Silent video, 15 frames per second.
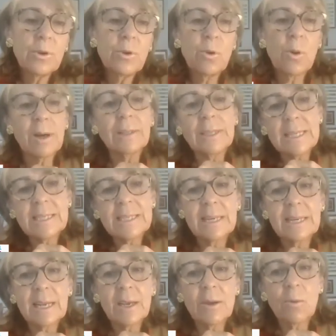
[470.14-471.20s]
who are
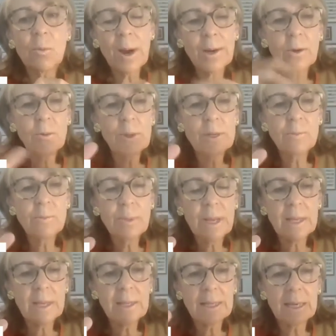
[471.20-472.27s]
listening, why don't we be, I